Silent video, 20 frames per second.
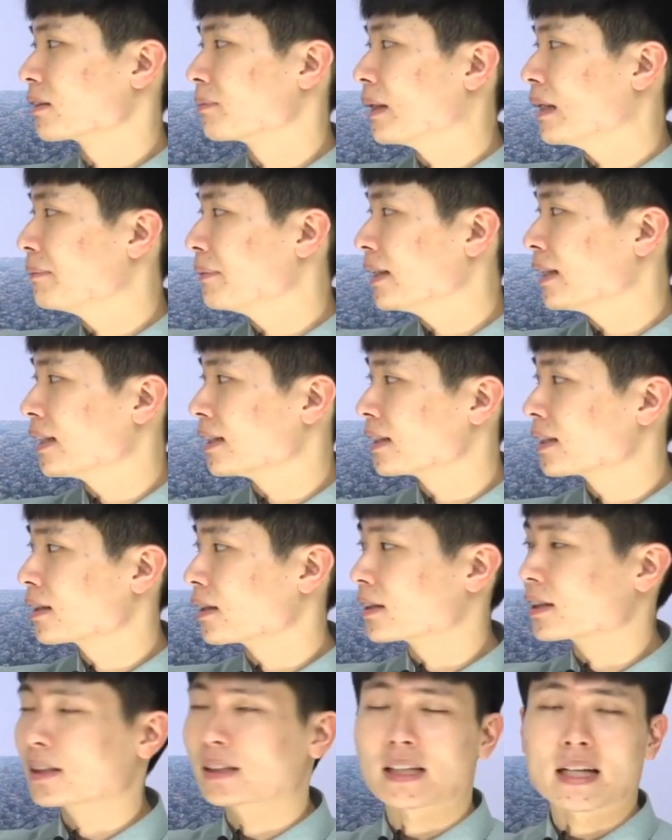Maybe it's
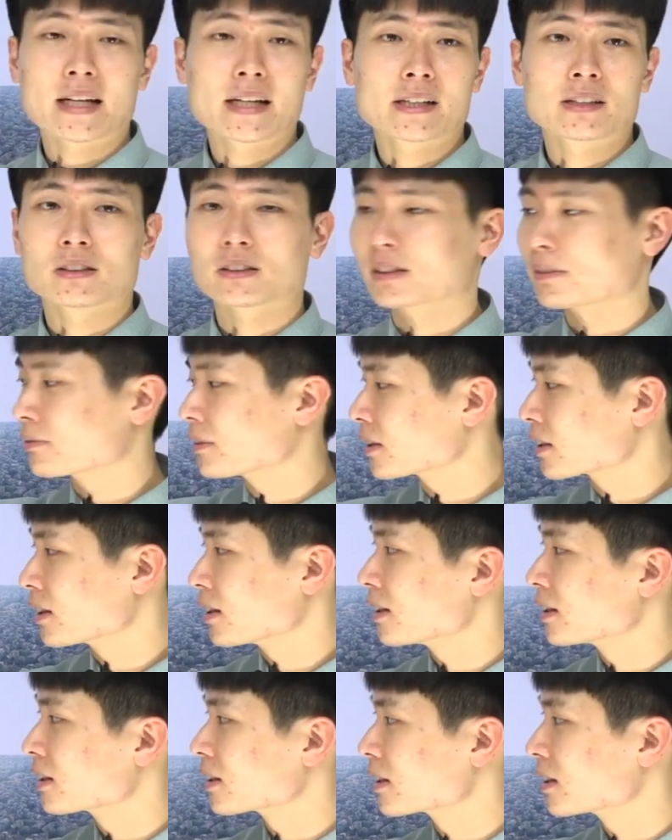the scales of this
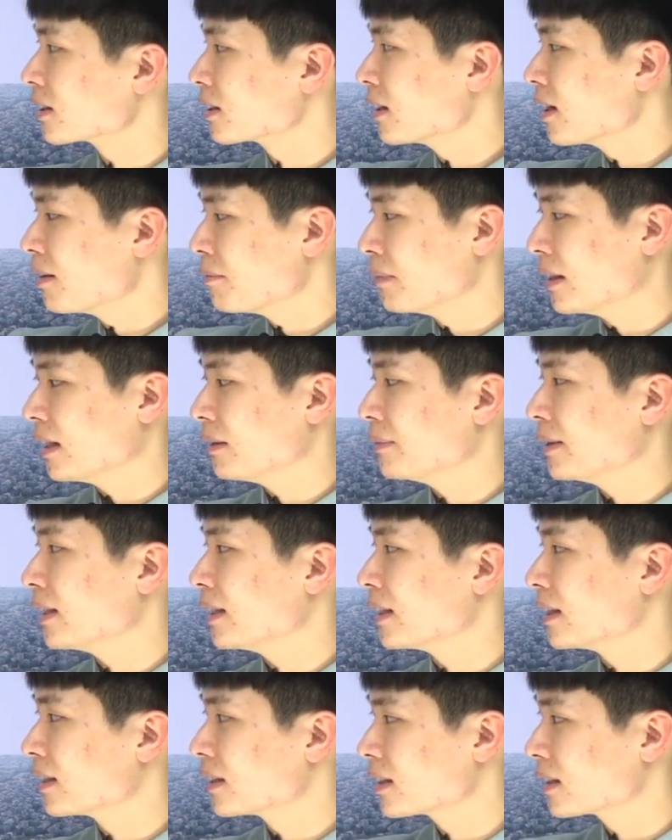lizard,
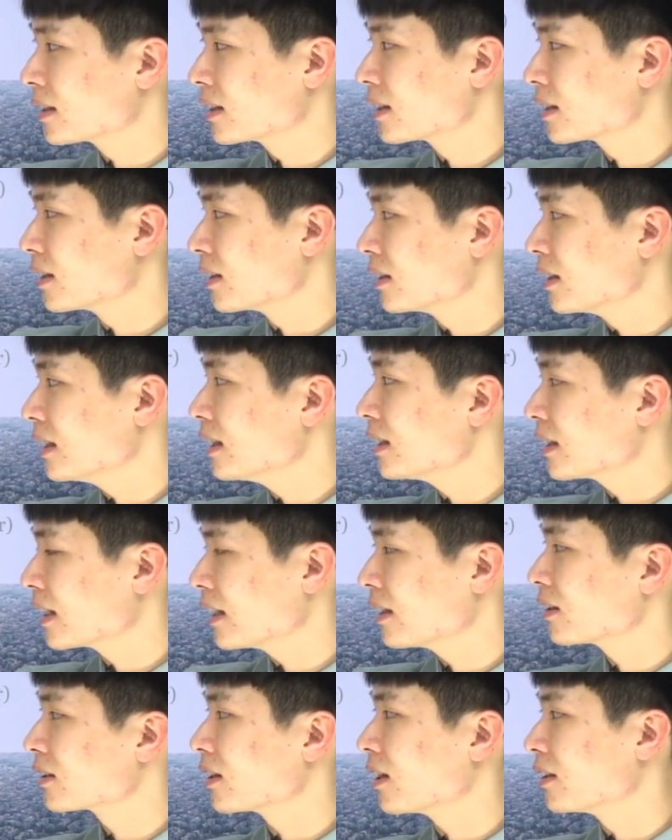maybe it's the
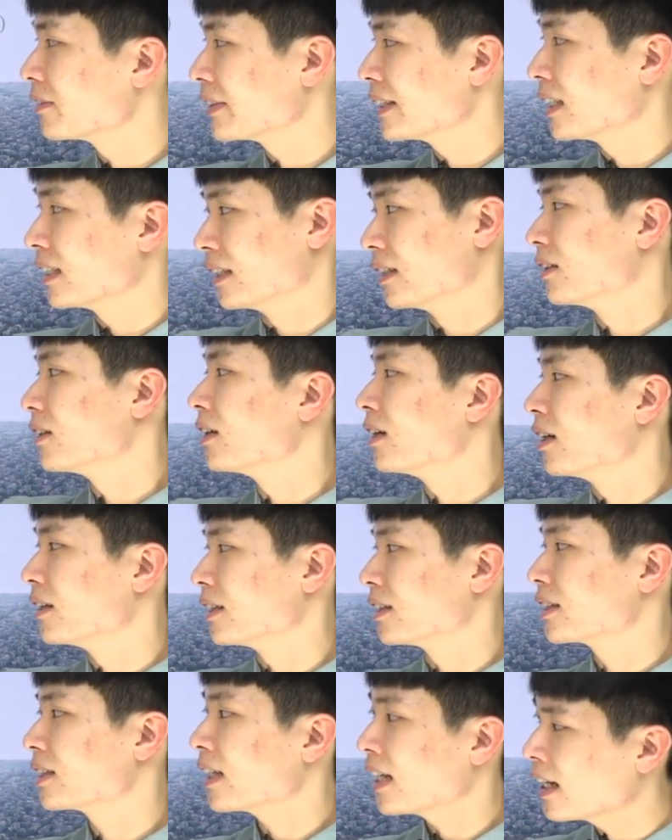details on
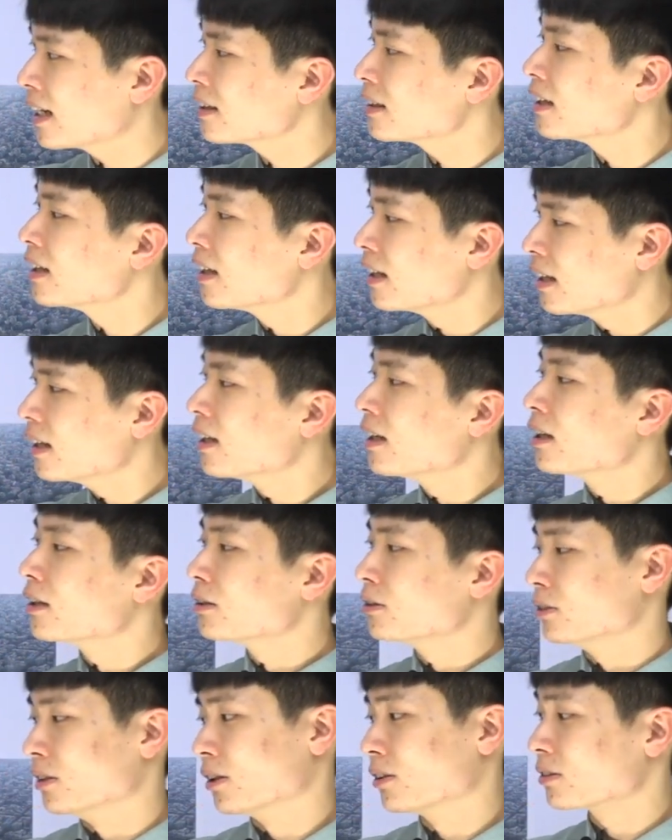its head,
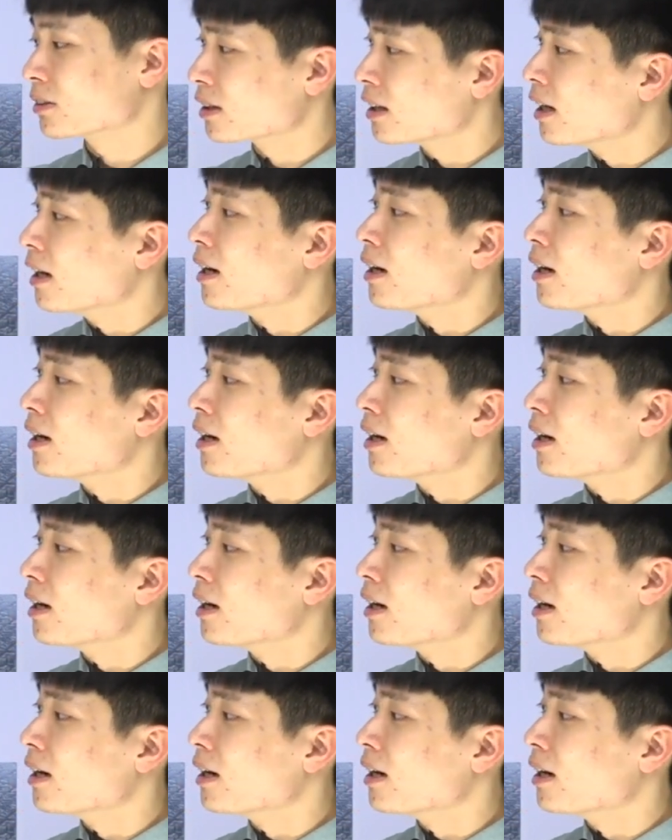who knows.